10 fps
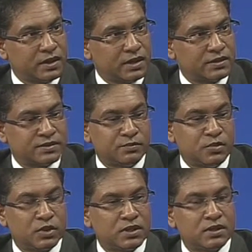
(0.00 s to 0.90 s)
and it's
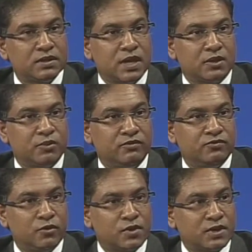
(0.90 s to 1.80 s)
important that we
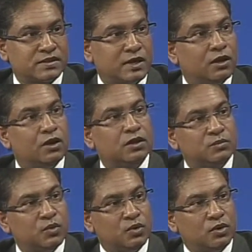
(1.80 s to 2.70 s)
focus a
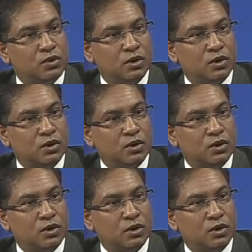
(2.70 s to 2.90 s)
lot more